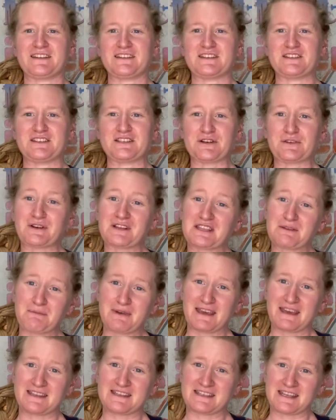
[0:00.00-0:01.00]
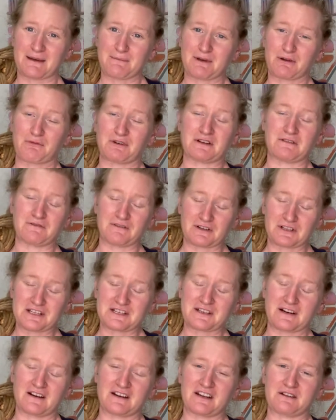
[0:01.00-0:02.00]
During the pandemic, when it first
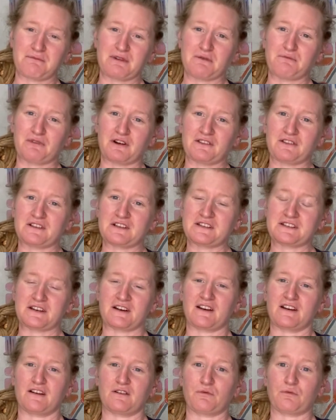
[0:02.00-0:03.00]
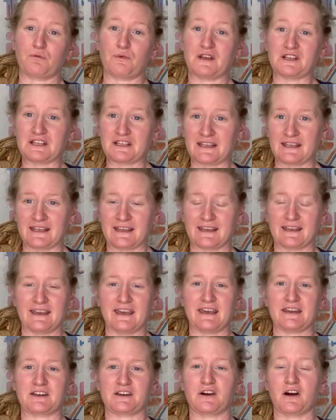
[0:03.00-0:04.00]
started, my brother started whittling
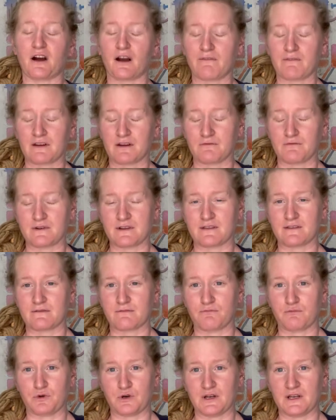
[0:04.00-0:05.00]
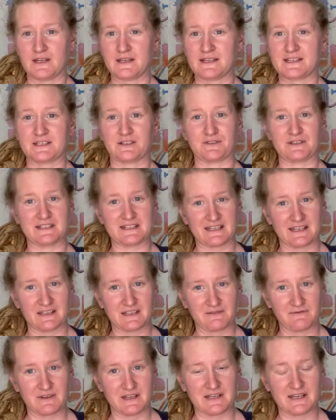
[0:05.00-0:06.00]
and carving with wood, as you'll see in the
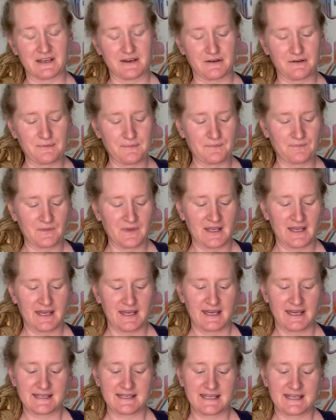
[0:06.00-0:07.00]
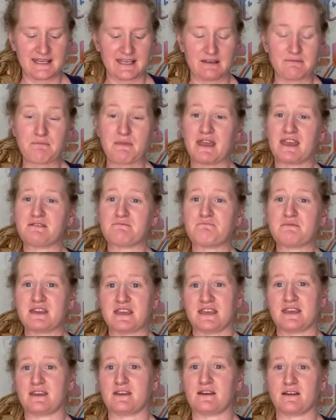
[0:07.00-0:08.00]
video, and he made
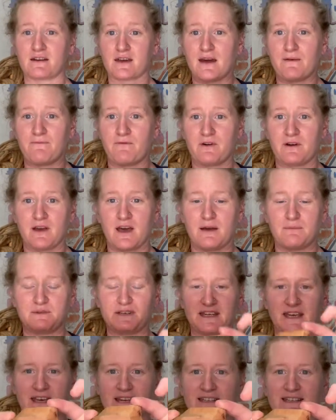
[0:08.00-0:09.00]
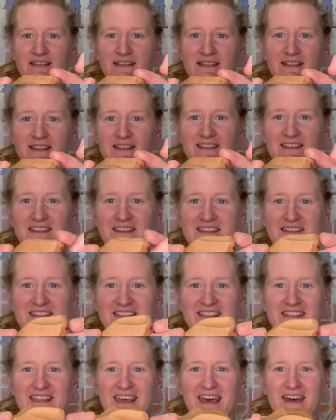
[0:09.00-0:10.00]
me a comfort object. This
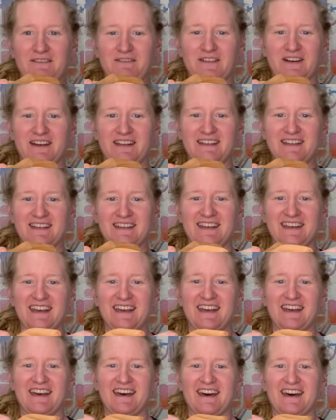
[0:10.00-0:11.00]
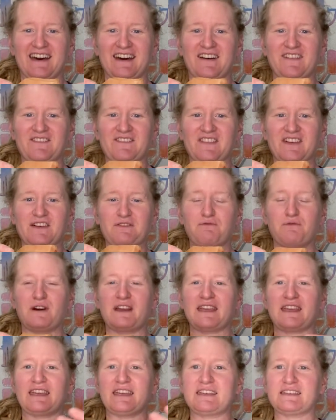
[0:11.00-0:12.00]
is that one. What
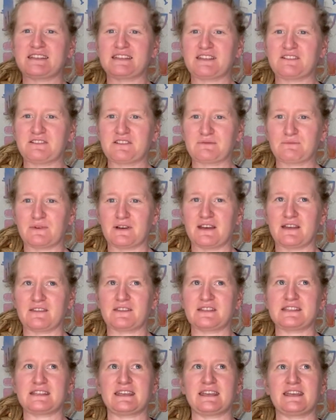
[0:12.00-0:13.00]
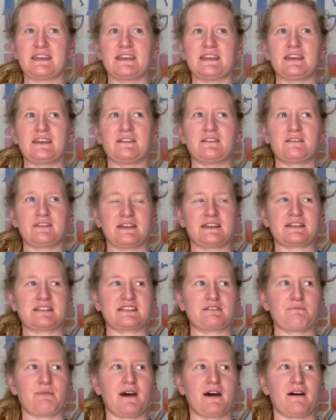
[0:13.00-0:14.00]
he deals with is he thinks
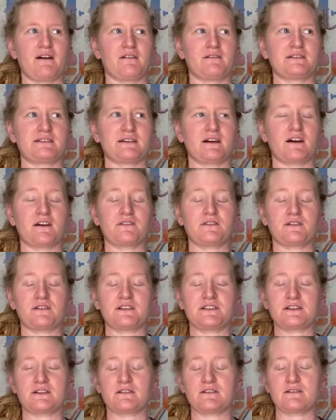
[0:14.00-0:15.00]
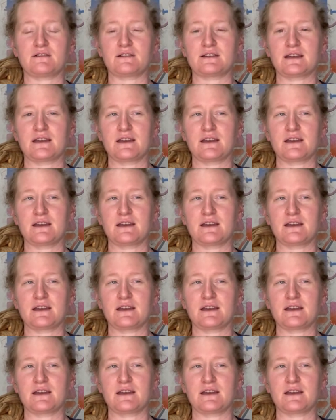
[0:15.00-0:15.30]
about, are there certain